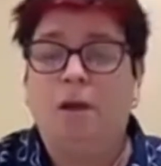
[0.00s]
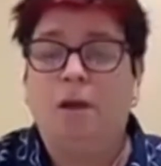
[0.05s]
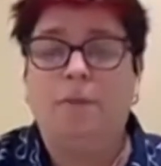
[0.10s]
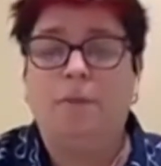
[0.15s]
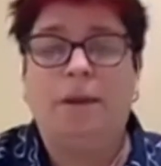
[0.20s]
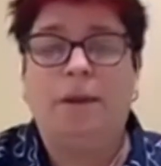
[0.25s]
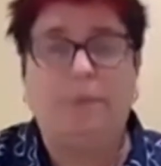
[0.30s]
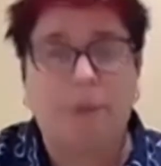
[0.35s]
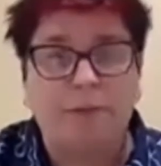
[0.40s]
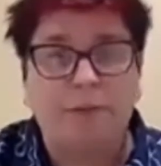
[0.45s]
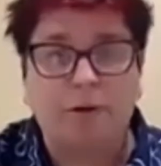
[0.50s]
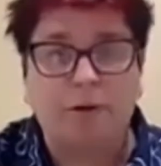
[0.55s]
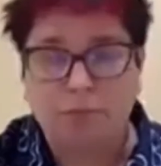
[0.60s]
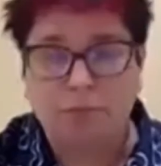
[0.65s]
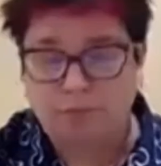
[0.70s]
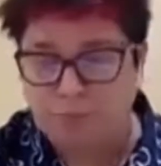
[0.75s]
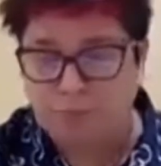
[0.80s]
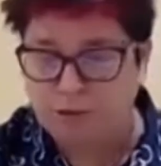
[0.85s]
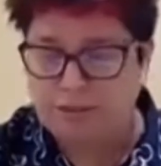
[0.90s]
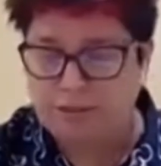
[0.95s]
And my brother
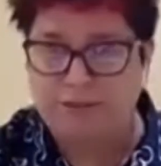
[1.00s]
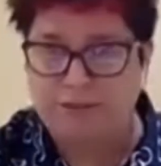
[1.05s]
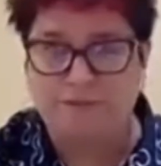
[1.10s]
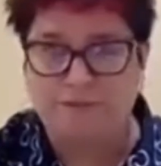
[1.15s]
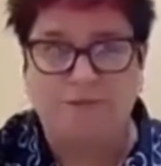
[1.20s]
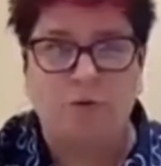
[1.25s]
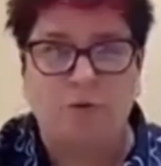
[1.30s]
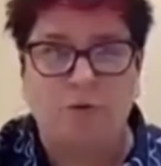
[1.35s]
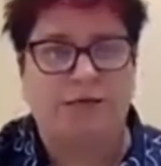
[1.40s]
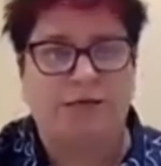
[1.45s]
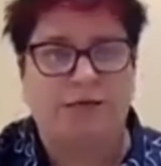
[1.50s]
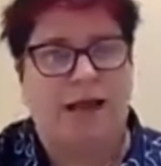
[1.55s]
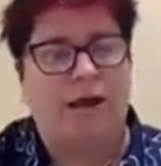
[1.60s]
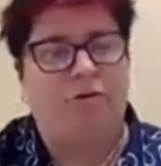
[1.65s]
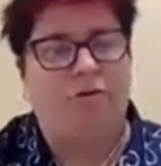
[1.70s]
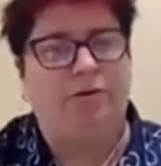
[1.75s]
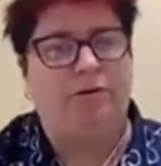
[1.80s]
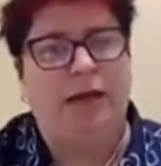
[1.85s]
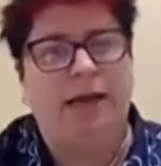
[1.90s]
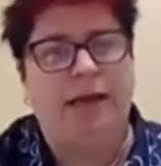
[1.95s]
puts his fork
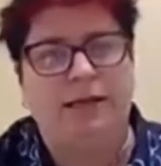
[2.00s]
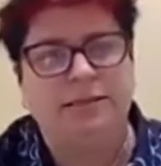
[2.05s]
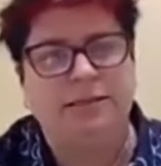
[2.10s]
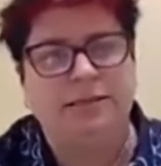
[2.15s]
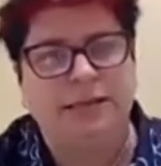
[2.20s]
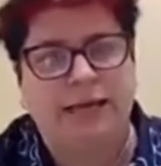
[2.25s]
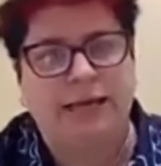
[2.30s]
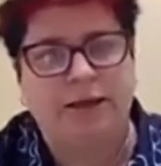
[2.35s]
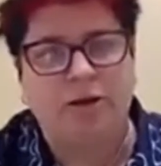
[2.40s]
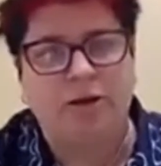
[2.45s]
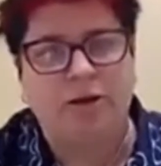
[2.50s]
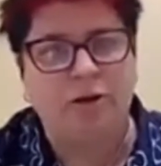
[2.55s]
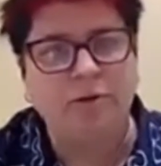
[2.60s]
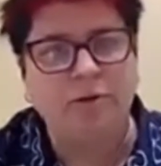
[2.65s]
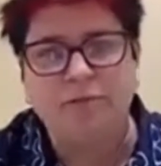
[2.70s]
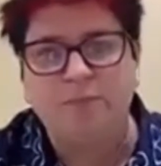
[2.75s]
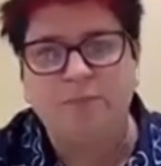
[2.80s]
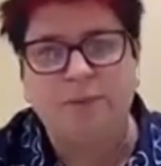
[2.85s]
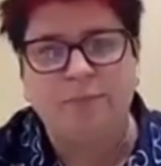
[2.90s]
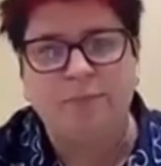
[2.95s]
down and is like, you
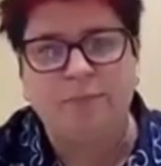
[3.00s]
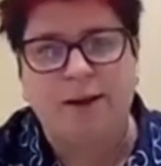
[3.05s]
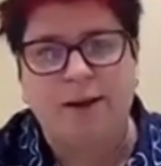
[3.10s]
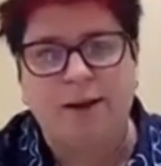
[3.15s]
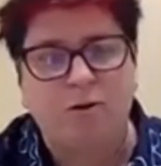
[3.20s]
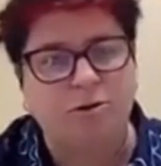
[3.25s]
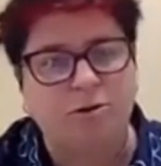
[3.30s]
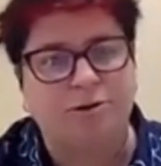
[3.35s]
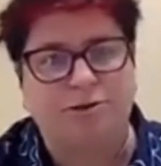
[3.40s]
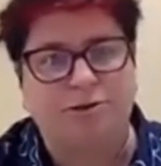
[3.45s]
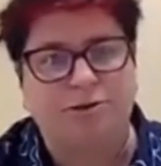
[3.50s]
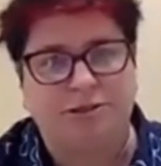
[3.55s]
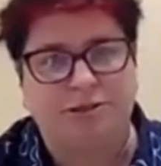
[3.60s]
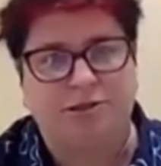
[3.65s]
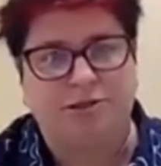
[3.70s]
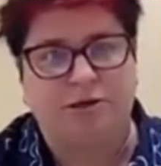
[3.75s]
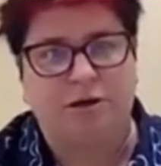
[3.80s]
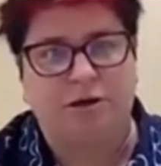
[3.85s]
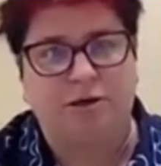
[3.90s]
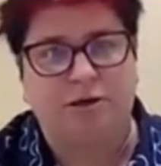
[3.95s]
have been my older
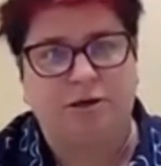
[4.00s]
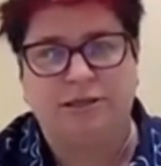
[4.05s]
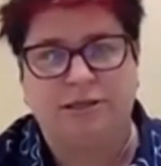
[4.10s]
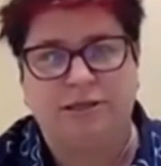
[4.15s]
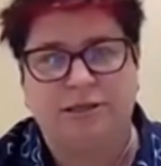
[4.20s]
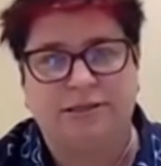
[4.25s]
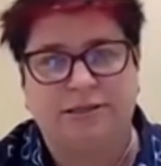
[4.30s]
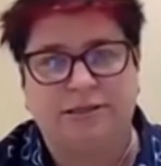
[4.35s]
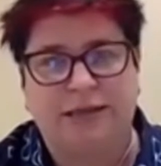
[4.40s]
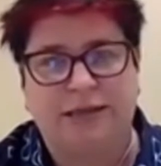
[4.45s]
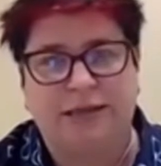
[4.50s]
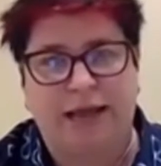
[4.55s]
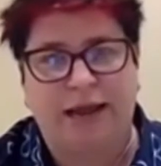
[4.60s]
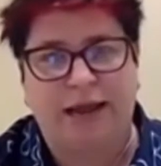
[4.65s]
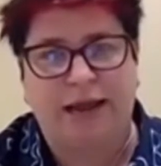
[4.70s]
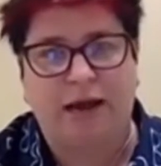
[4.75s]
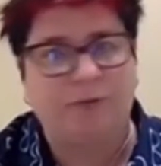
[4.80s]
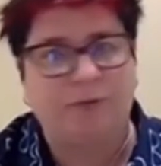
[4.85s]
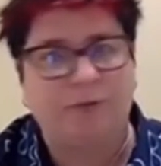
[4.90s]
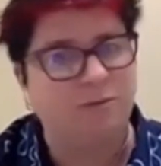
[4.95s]
sister since the day
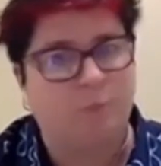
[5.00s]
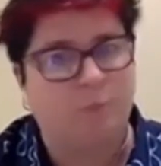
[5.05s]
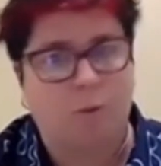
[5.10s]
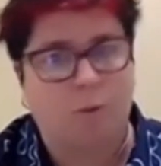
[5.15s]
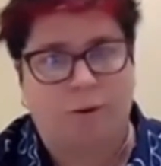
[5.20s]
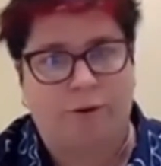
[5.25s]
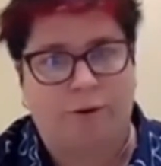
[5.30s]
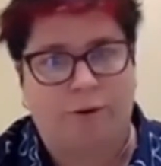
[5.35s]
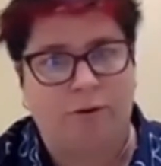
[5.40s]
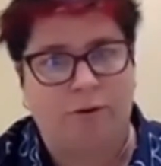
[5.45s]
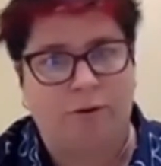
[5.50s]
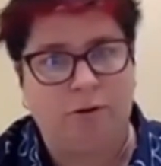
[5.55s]
I was born.